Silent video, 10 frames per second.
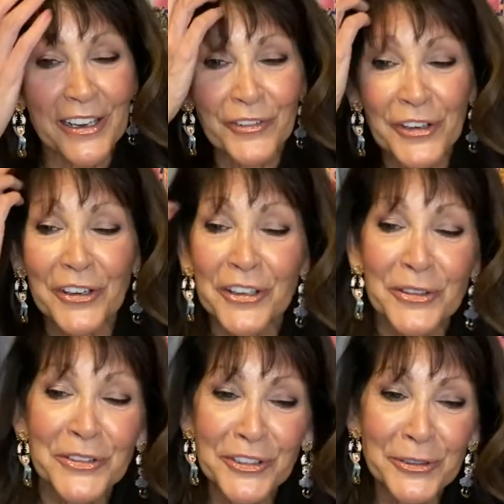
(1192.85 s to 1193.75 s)
If you're a
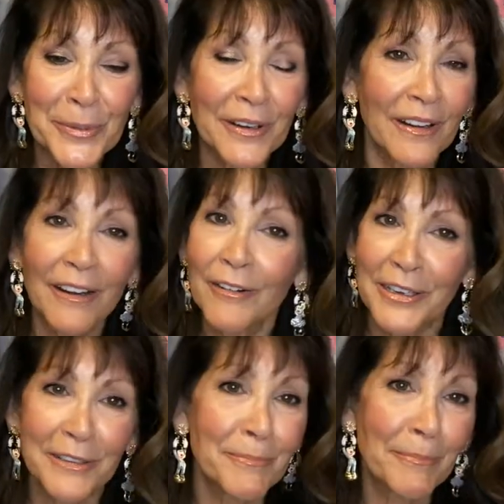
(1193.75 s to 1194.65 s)
YouTuber, oh,
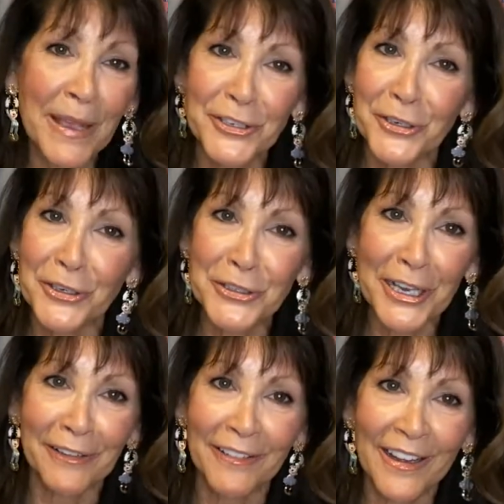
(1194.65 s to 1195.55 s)
and make sure you
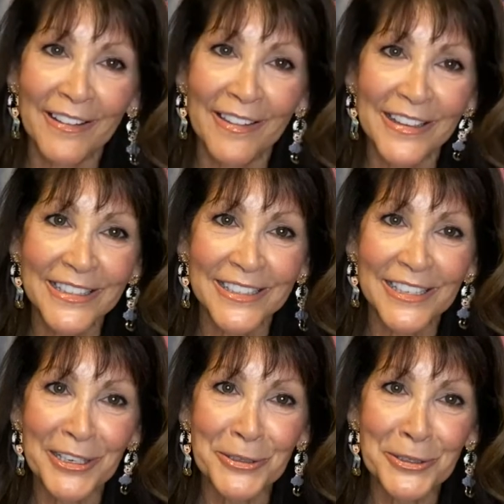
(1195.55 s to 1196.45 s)
check a lot of the
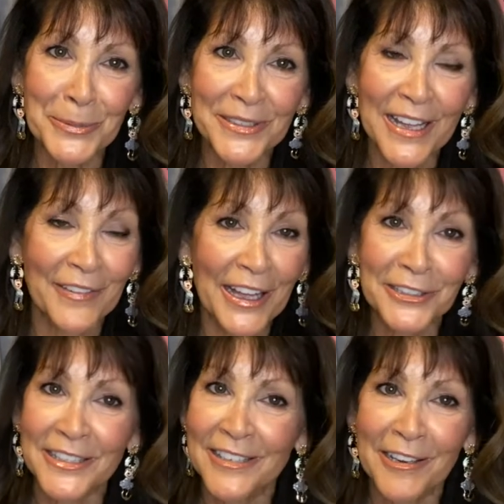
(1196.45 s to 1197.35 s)
Disney YouTubers out. That
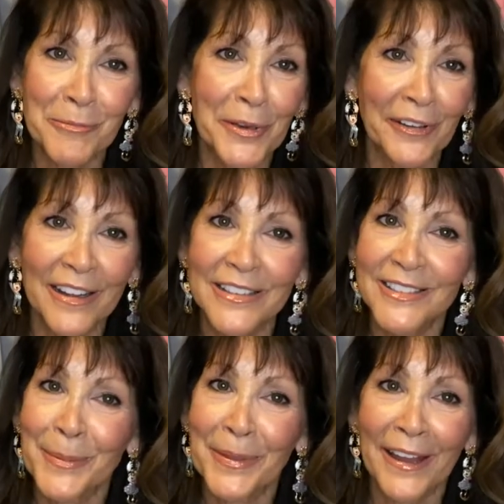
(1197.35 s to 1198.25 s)
Disney community is
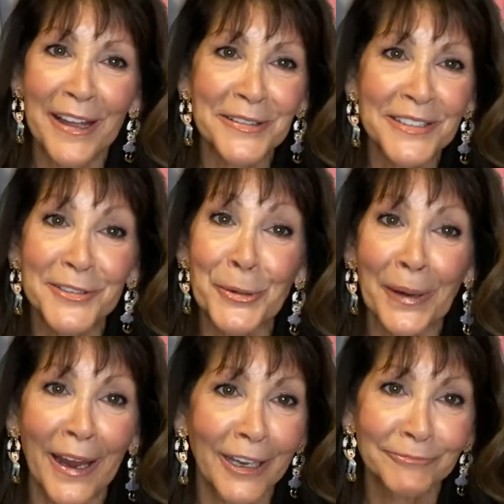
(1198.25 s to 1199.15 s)
something else. It's
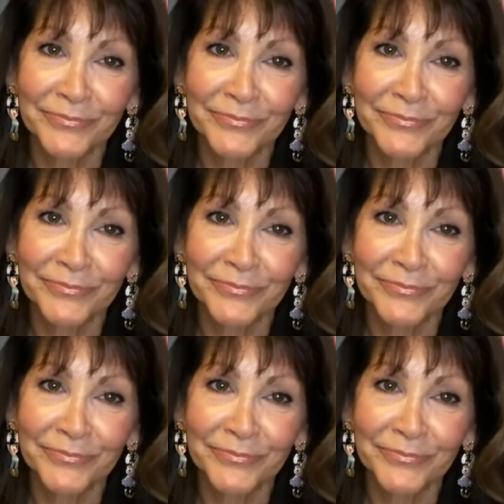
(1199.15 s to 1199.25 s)
great.